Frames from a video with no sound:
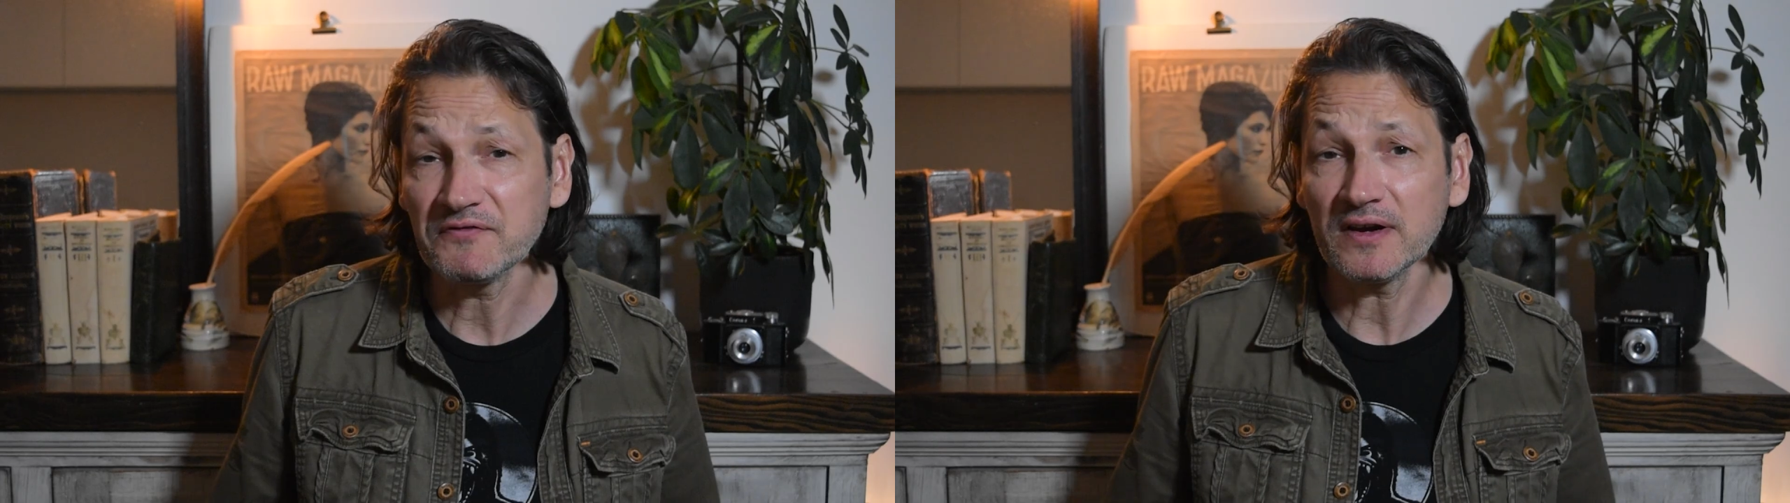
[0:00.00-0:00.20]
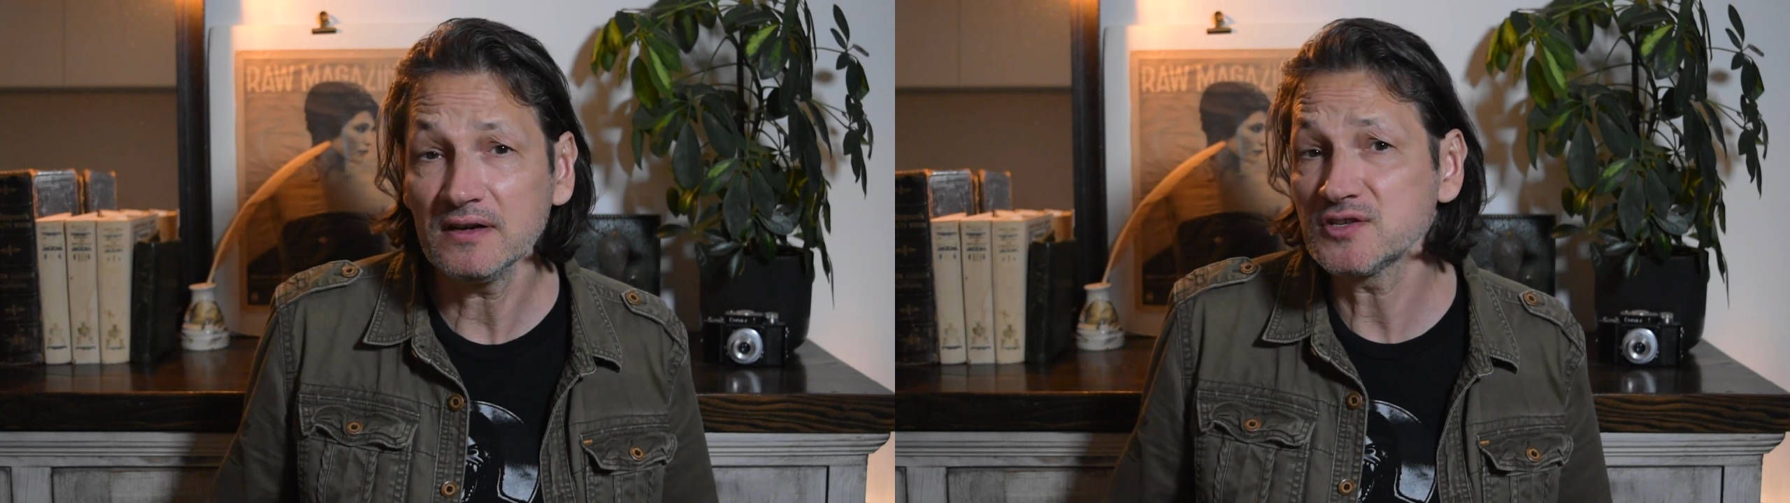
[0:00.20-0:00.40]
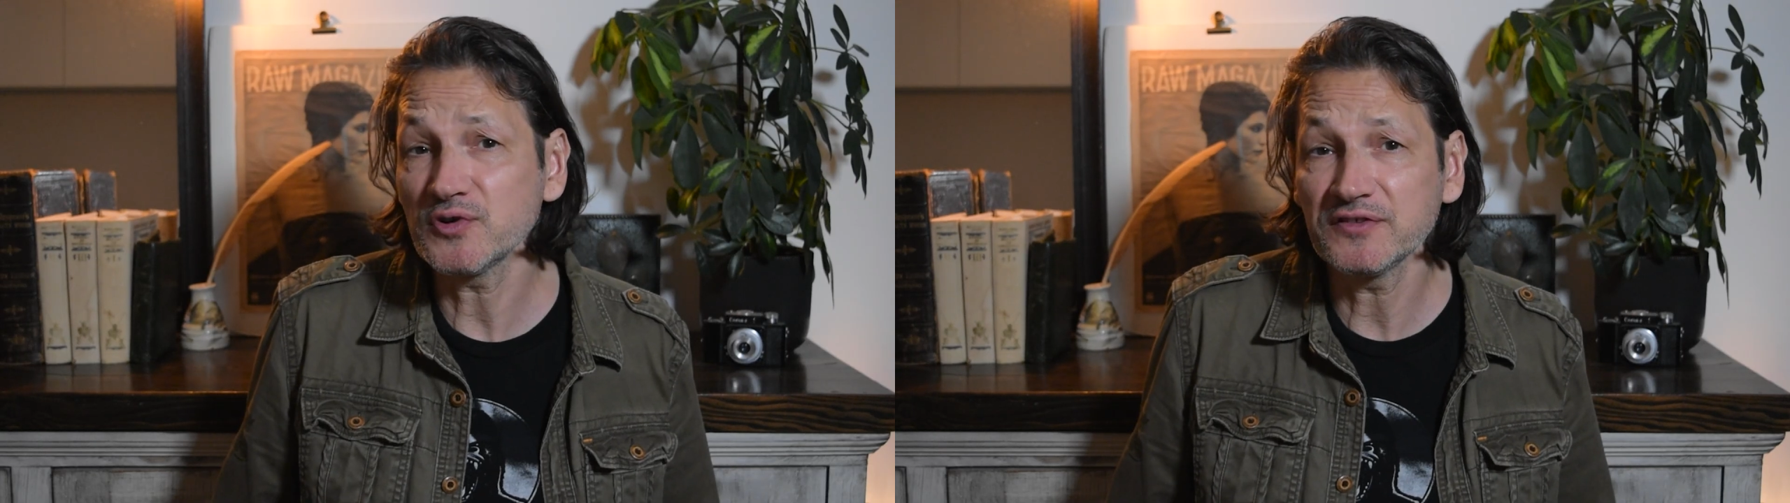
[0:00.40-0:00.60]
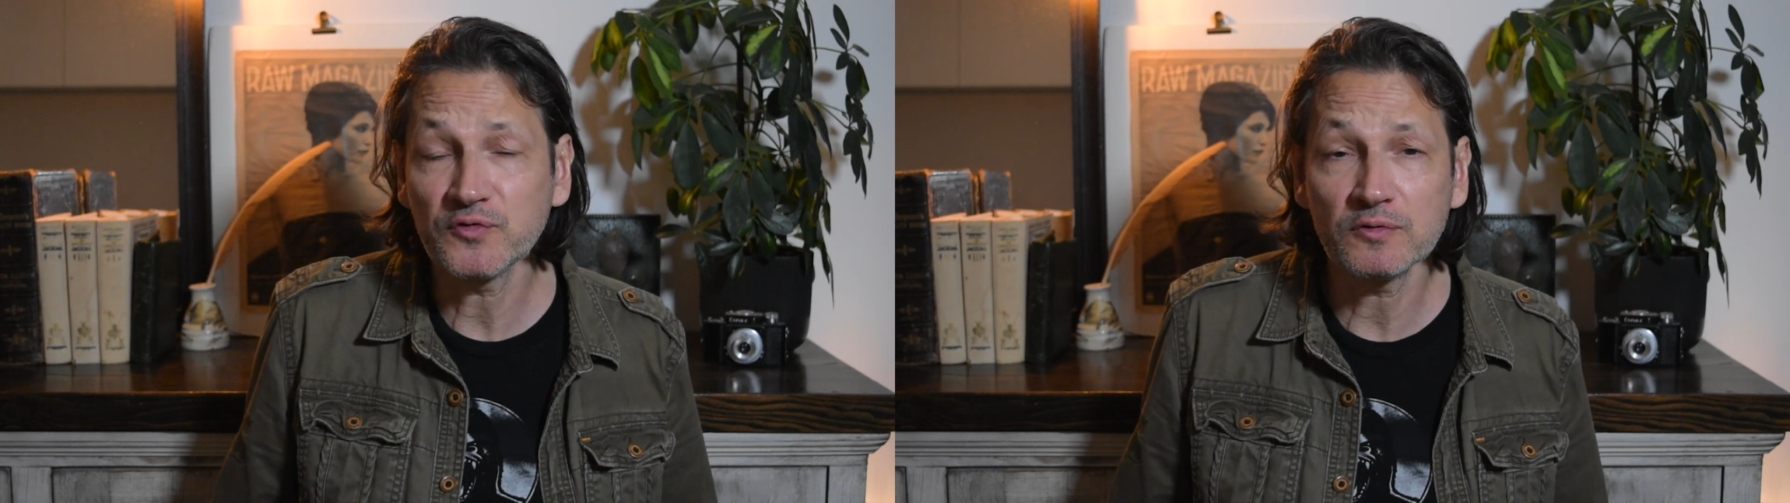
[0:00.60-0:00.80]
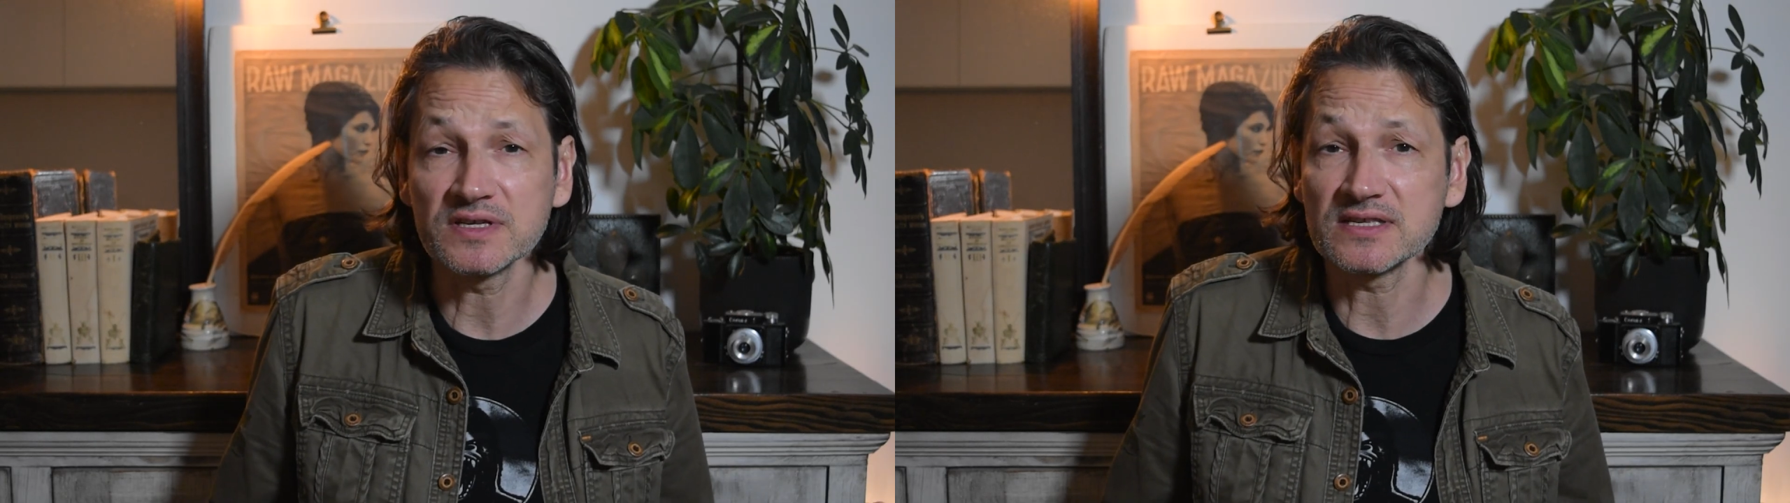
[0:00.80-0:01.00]
fairly
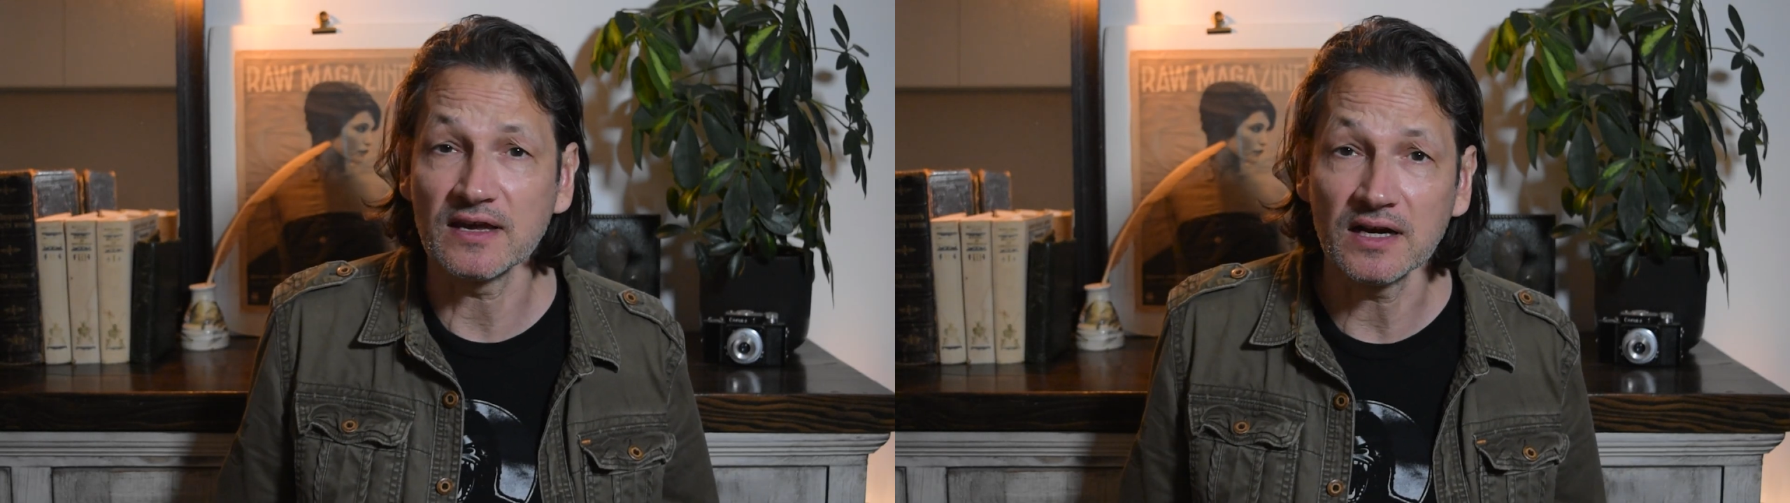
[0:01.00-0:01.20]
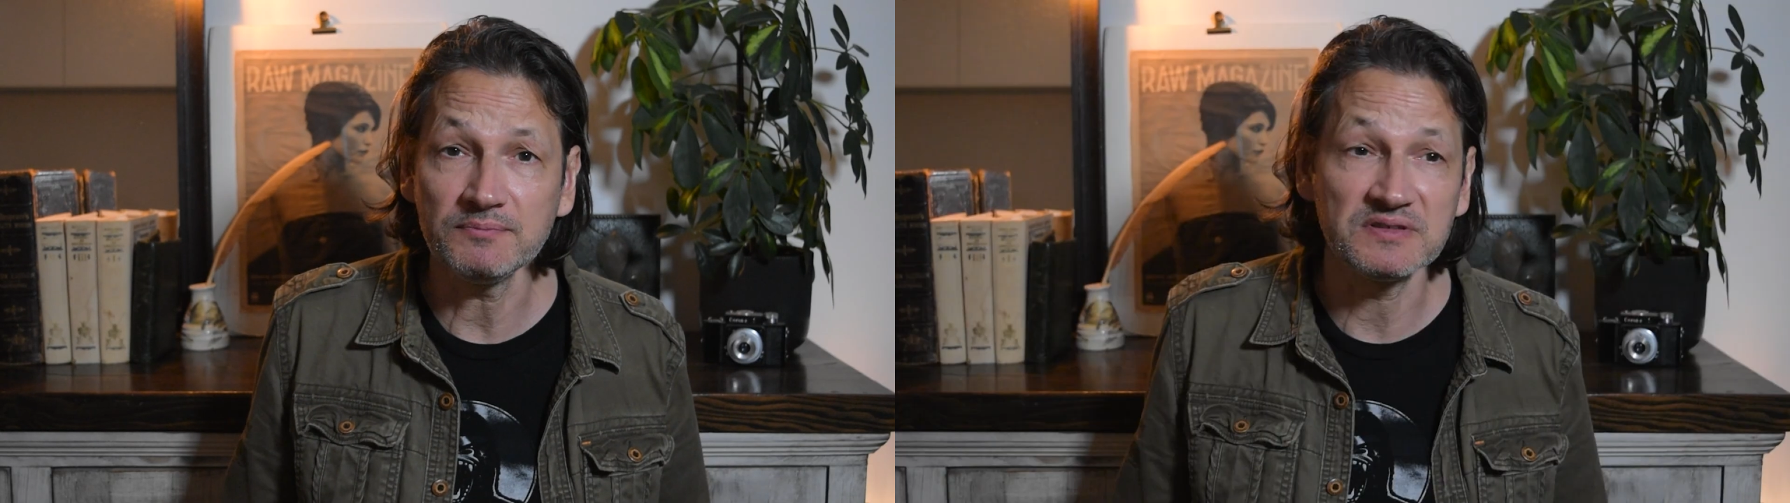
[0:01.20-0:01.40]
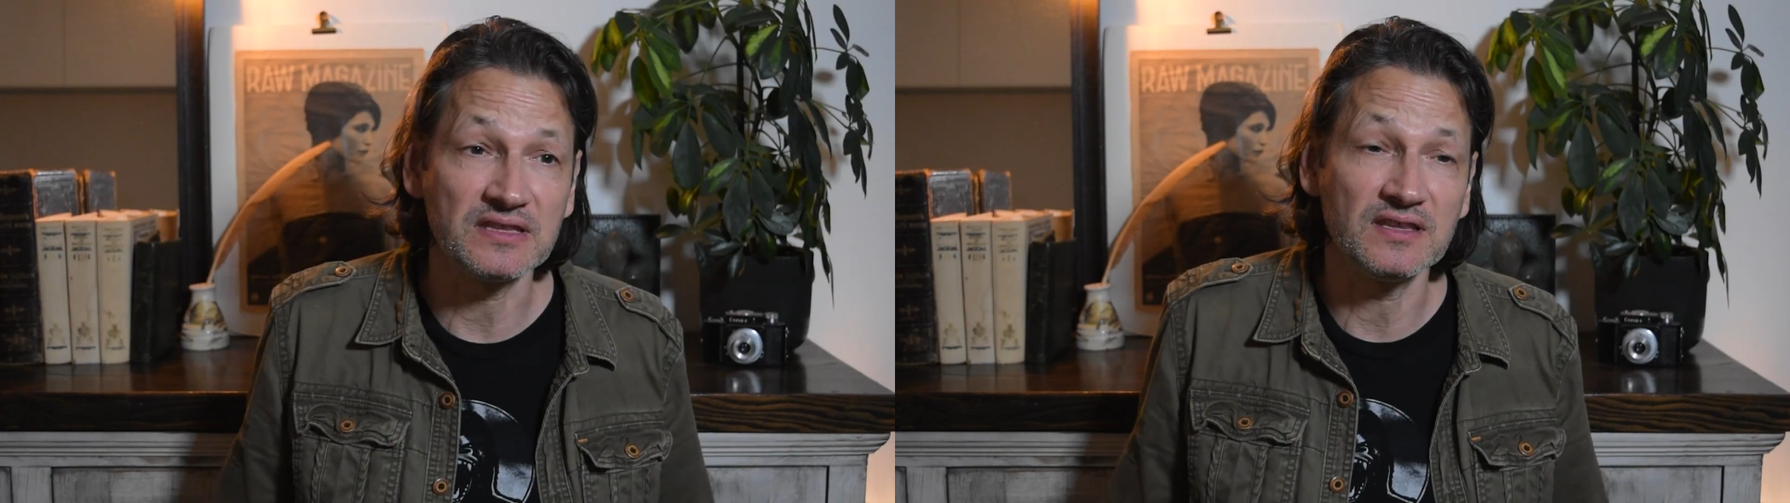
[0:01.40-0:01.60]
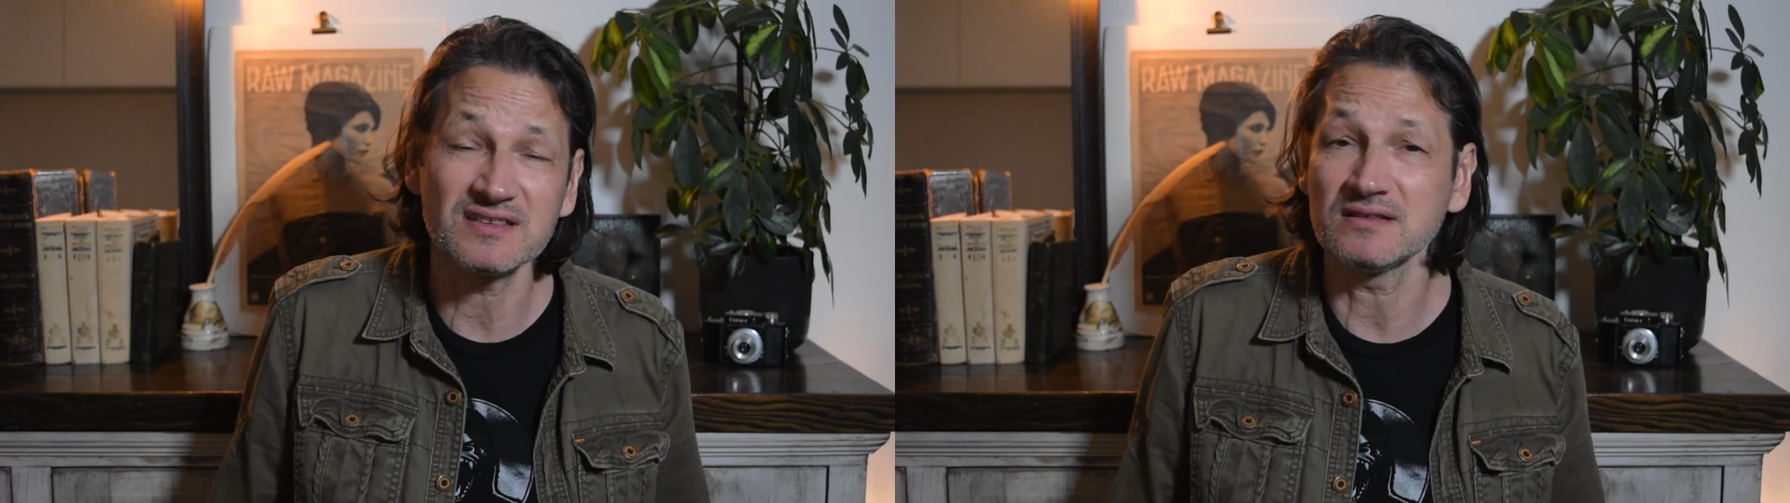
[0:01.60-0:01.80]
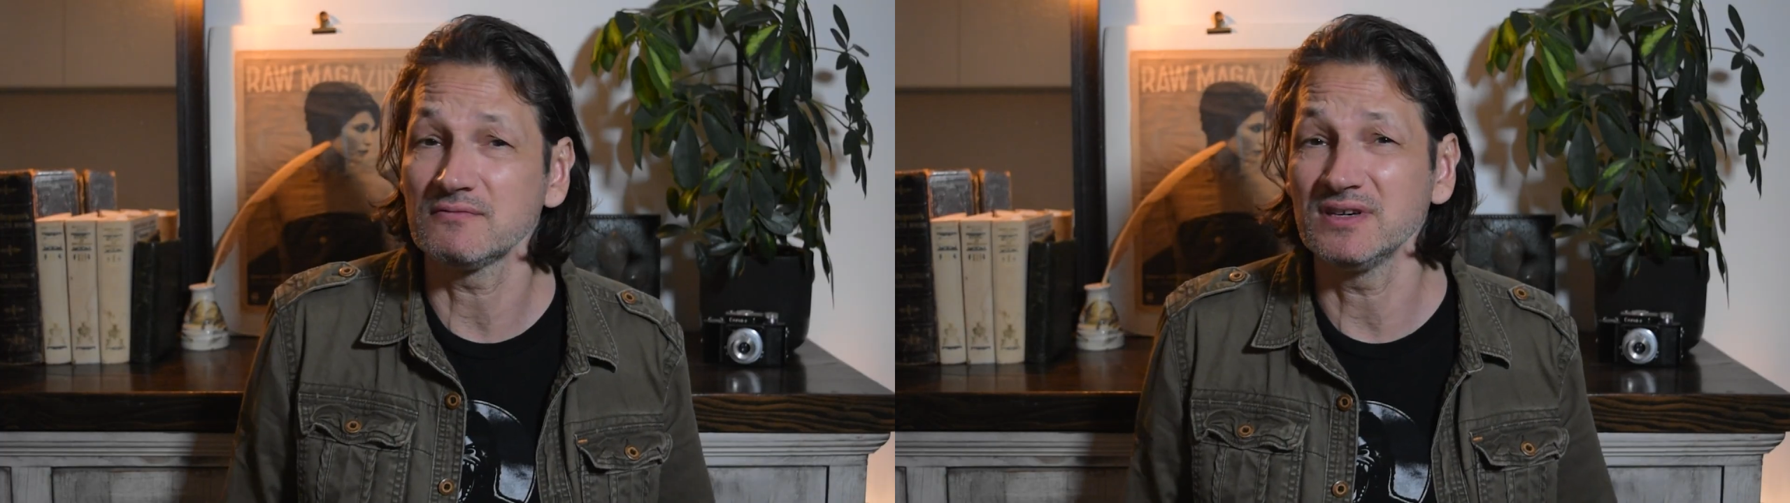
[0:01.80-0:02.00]
straightforward setup that doesn't